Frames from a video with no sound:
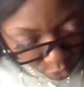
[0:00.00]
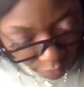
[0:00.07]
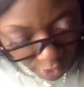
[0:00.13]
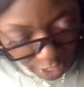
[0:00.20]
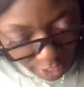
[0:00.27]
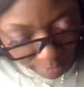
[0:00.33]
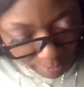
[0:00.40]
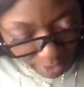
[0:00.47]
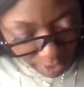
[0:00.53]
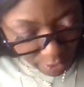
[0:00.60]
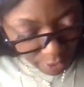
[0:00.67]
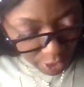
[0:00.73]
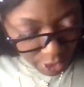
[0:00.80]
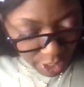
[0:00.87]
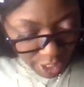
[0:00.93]
Two of Cup here,
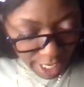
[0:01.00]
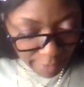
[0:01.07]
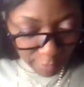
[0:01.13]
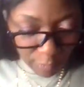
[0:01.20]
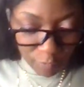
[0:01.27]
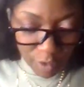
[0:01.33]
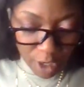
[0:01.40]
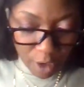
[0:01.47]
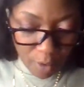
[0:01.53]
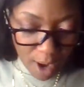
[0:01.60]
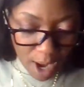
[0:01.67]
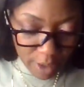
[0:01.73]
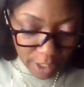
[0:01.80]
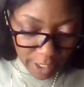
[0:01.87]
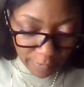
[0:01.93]
you're going to have to figure
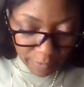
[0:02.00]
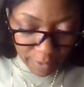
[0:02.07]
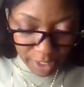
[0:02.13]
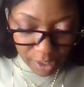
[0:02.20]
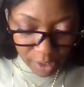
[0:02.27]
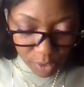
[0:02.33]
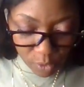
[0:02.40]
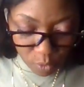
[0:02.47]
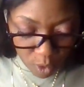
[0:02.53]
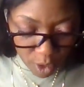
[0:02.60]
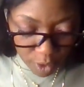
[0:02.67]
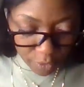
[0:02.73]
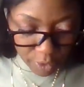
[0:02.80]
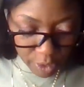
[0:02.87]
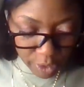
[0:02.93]
out if this is
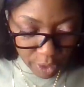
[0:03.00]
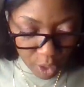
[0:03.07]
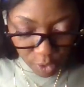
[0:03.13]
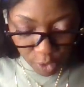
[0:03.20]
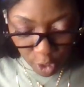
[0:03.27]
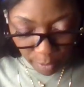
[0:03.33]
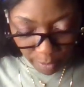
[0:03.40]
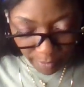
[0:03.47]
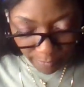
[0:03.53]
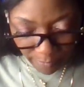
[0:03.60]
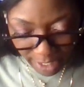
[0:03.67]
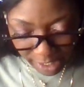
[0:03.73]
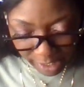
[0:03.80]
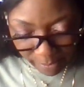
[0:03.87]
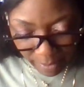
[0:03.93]
worth the long-term
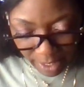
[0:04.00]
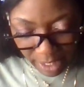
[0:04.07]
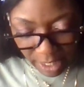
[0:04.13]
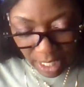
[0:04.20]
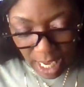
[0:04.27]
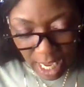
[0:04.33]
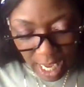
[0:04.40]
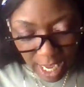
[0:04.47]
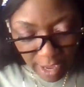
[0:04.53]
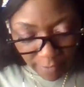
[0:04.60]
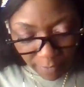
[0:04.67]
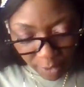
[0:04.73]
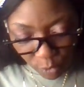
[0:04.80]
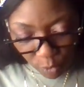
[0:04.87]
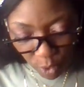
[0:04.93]
investment,
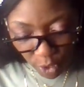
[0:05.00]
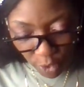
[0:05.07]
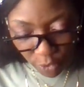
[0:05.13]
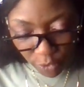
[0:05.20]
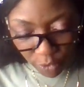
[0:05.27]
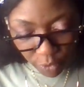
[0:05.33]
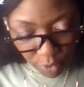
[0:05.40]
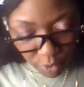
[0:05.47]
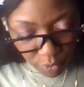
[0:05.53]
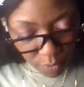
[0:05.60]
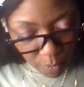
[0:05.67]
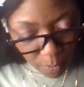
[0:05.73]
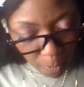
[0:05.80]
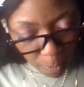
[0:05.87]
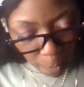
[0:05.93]
if it's worth
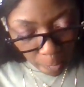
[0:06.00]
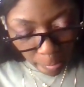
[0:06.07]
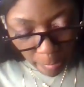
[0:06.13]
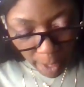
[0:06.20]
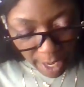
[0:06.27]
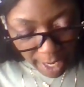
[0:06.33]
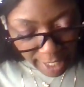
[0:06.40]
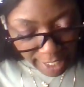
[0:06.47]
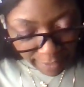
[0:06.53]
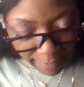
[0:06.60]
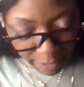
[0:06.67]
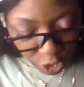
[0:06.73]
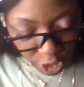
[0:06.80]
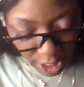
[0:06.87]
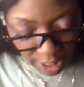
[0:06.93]

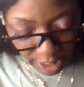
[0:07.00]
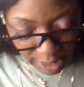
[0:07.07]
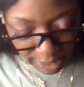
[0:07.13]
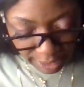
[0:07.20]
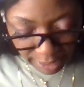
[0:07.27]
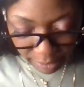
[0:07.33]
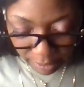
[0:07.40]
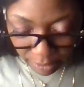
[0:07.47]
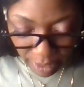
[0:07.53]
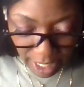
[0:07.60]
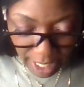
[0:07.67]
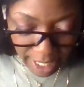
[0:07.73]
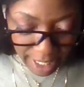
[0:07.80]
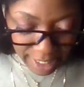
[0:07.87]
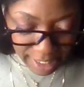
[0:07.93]
even juggling,
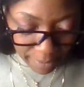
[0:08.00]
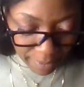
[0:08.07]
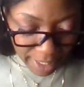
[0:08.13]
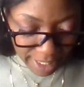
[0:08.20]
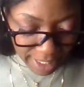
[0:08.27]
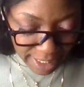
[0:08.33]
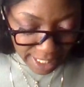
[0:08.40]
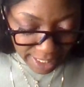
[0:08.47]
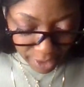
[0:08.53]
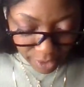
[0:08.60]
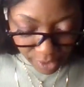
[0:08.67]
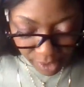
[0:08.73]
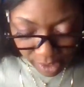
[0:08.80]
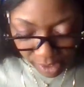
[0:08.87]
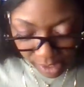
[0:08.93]
okay? Because I'm getting that
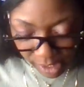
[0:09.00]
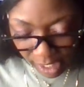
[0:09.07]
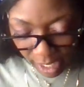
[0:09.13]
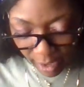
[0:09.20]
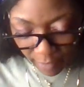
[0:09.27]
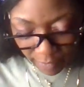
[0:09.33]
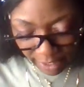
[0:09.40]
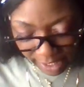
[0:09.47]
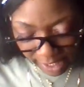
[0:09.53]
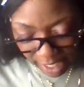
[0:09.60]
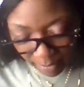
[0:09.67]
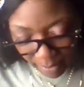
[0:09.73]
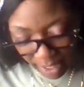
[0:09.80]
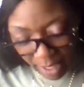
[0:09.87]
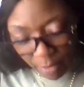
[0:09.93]
there's love that's
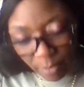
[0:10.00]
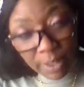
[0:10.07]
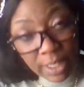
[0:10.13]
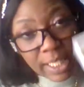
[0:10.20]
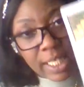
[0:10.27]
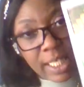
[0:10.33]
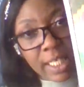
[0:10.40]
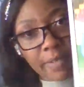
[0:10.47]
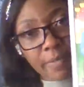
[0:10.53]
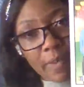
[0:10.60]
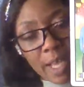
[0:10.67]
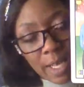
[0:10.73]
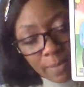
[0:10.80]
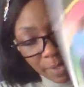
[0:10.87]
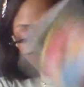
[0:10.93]
coming in with this Ten of
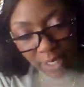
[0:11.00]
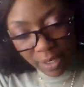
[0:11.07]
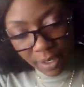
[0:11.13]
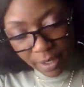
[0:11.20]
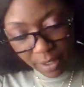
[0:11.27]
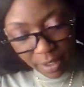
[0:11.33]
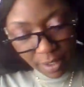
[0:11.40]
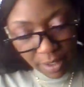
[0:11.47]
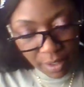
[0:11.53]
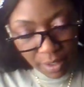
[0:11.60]
Cups here